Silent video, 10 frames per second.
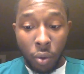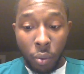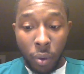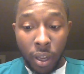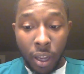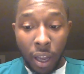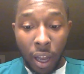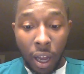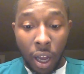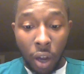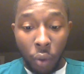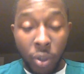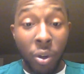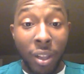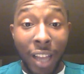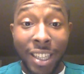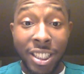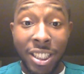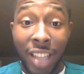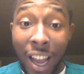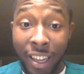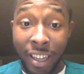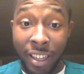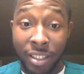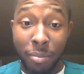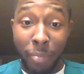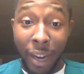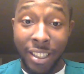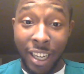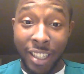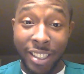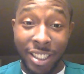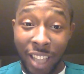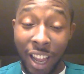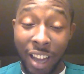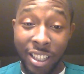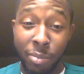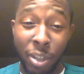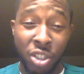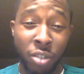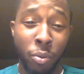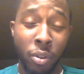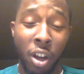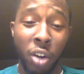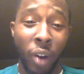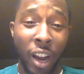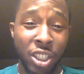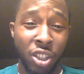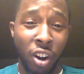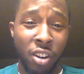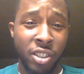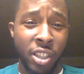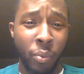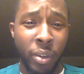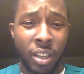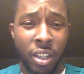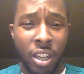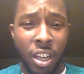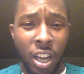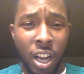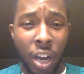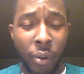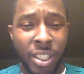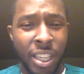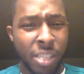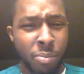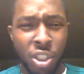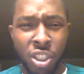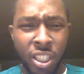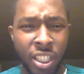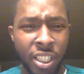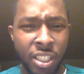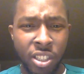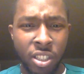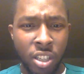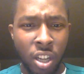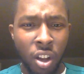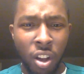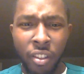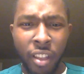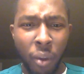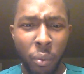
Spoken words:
We do a lot of stocking, maintaining stocking, especially with our crash carts, and we test machines and all that.